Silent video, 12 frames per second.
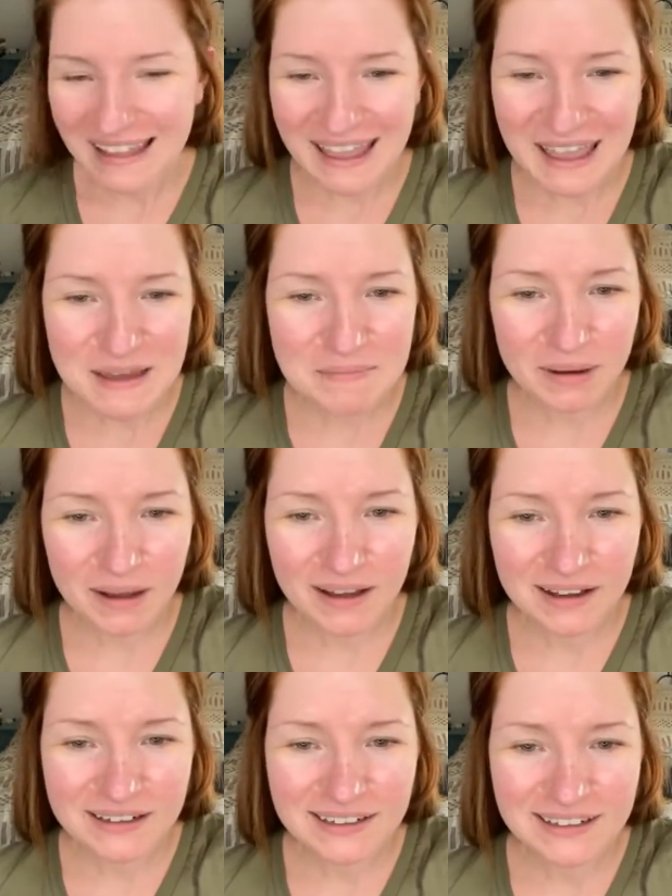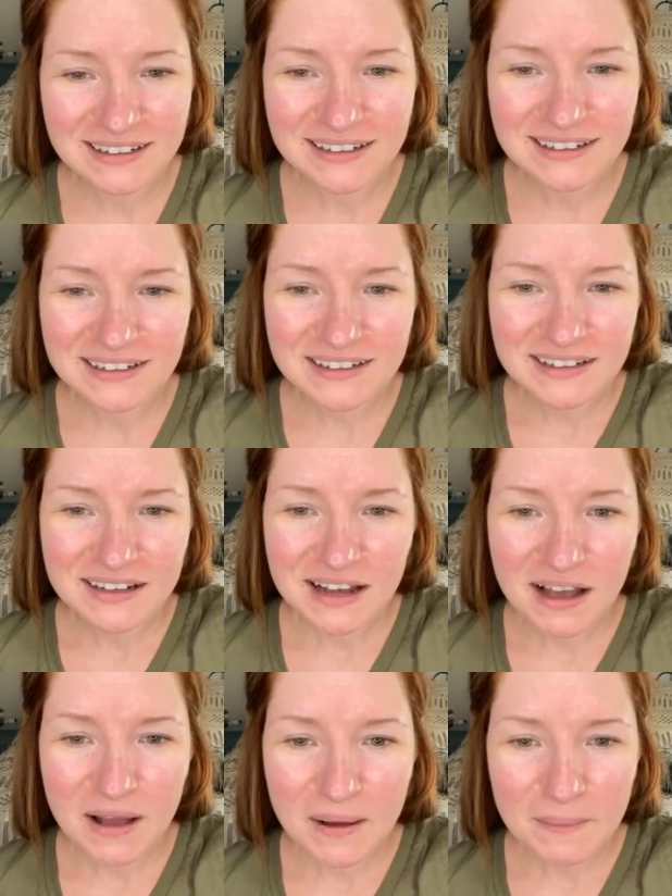Hey,
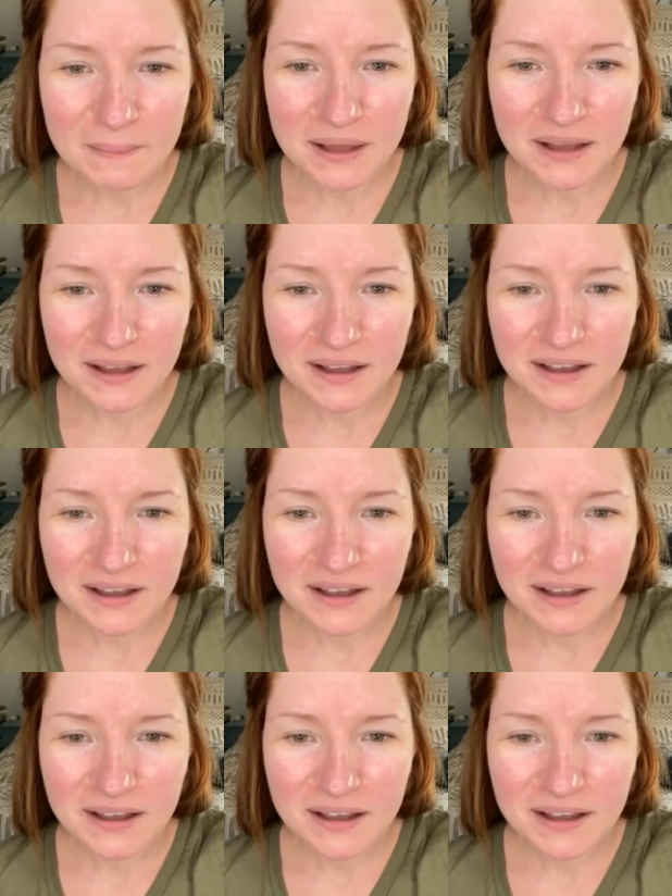bud.